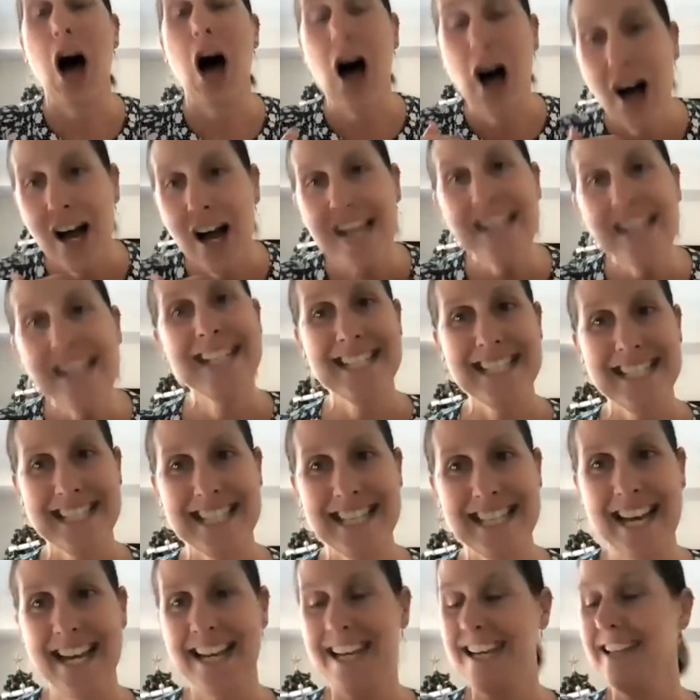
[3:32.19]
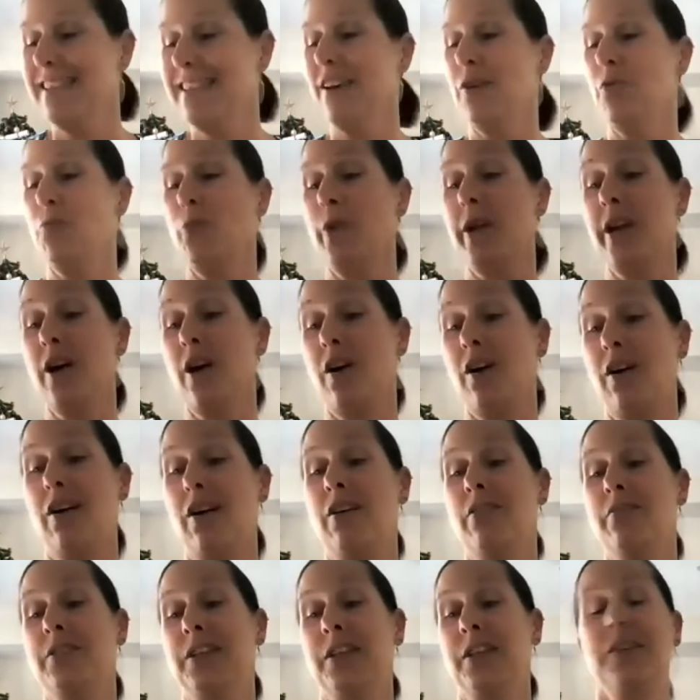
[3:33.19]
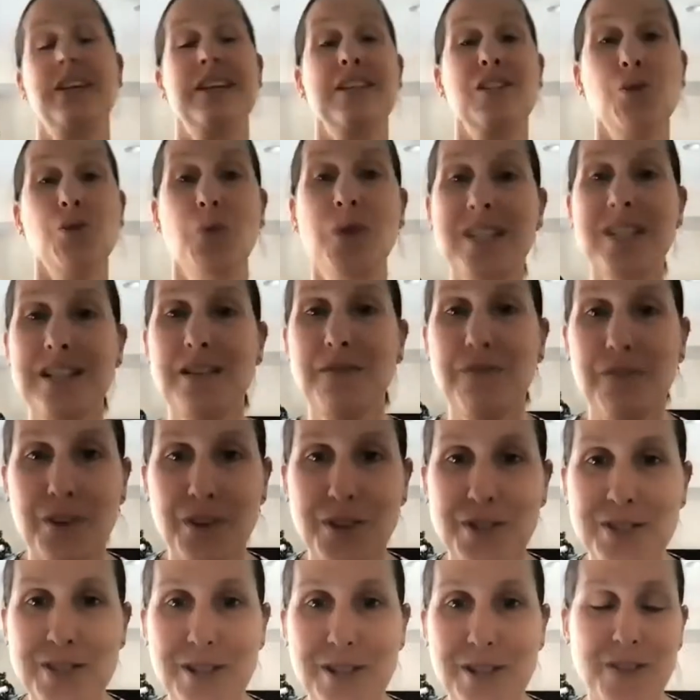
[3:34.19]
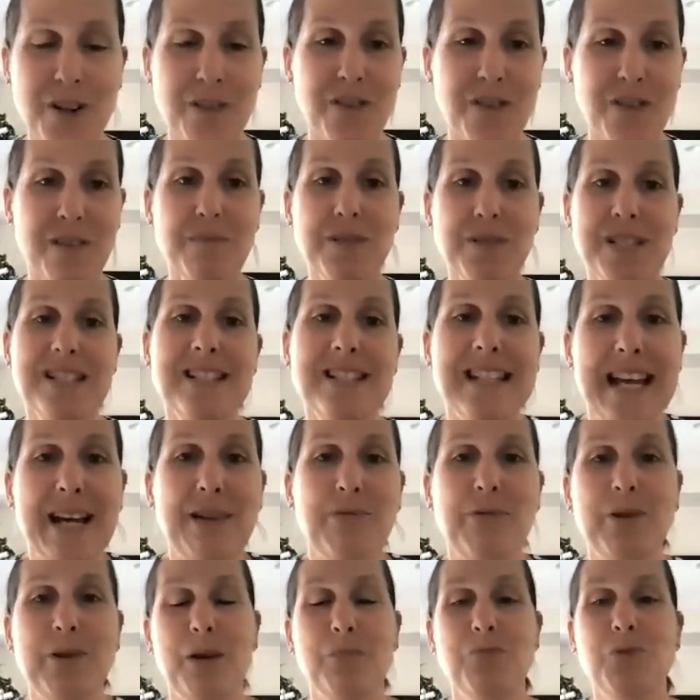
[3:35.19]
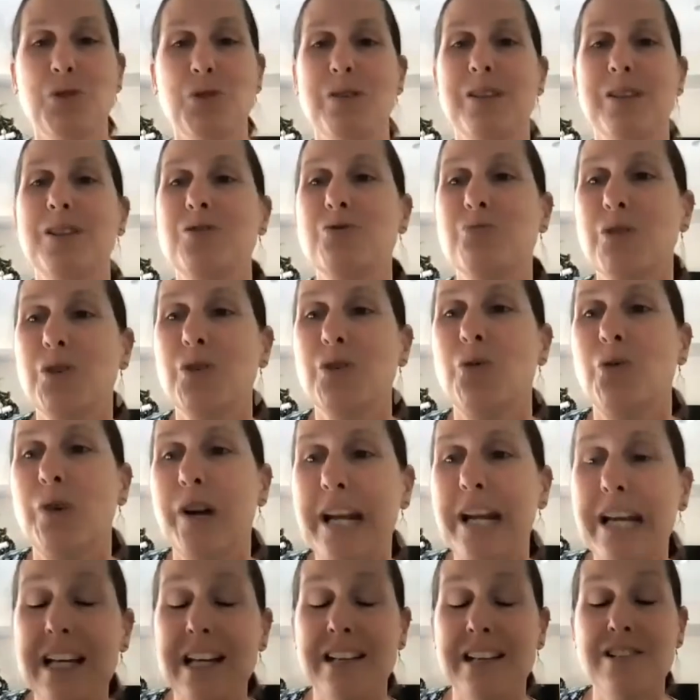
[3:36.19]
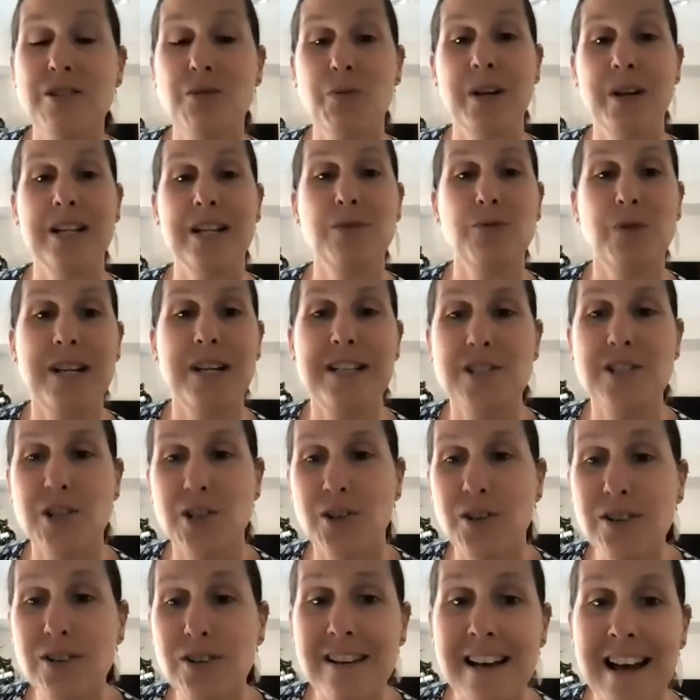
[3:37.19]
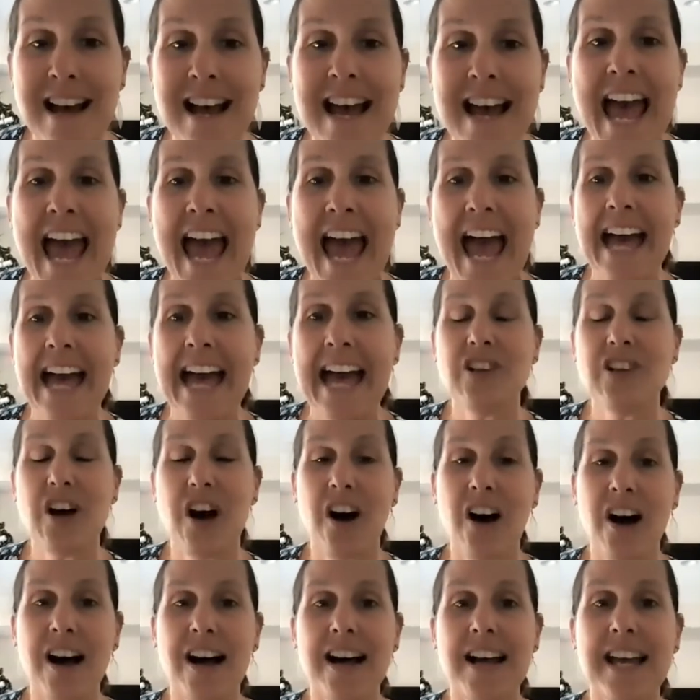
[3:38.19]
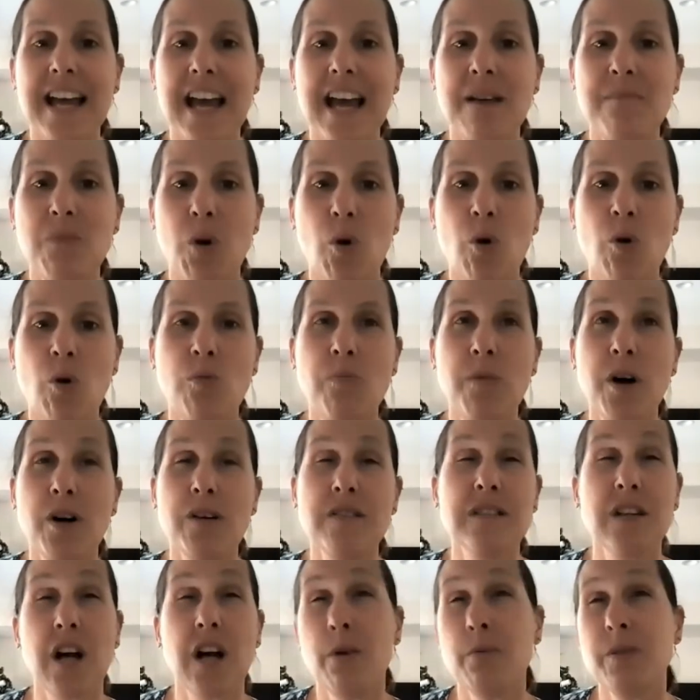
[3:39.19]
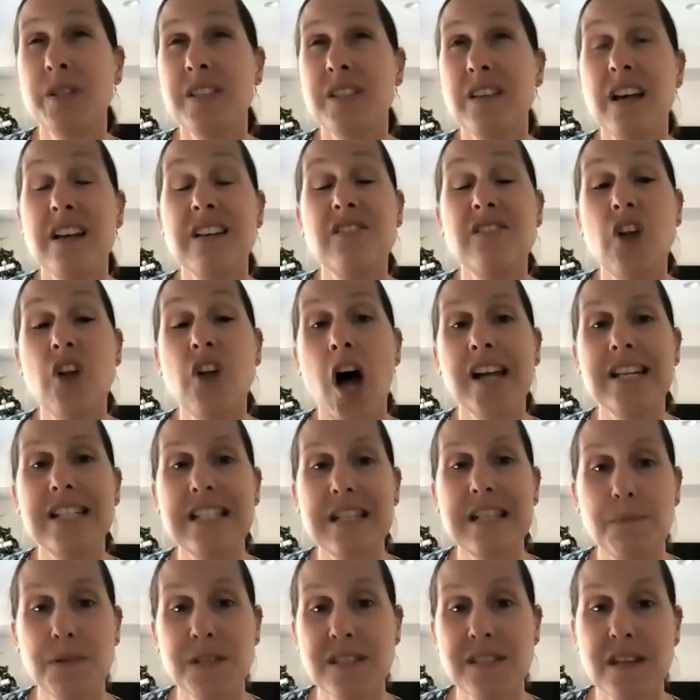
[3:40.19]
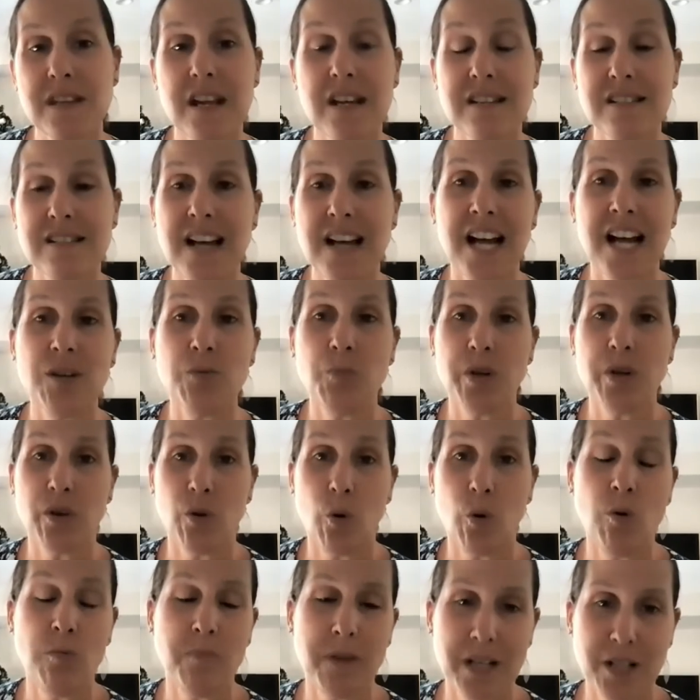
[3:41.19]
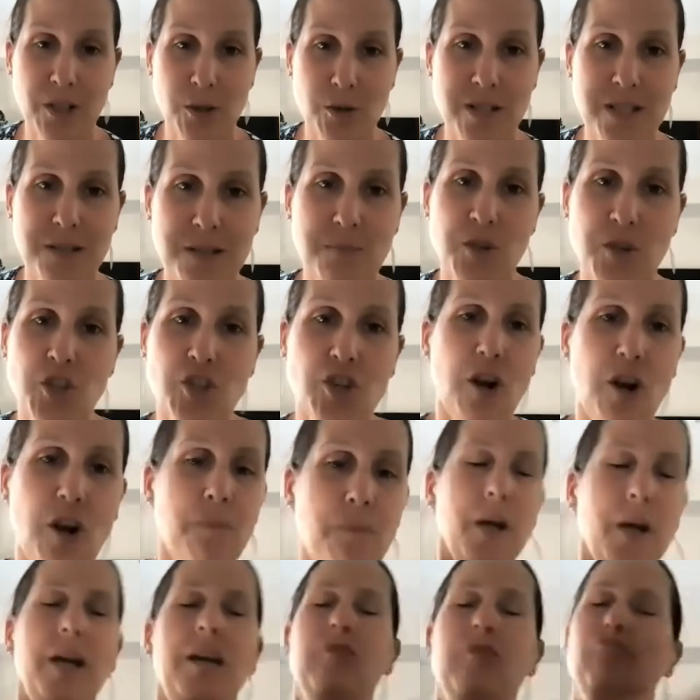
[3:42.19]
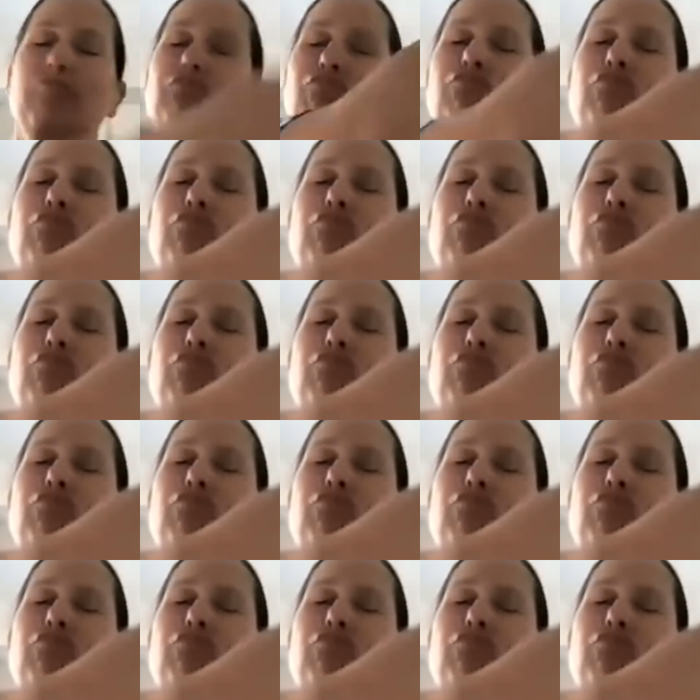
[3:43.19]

I can say that we are on the twenty-first of November today when I'm doing this recording in twenty twenty-two, and I am almost, I would say, ninety percent done with all my Christmas shopping.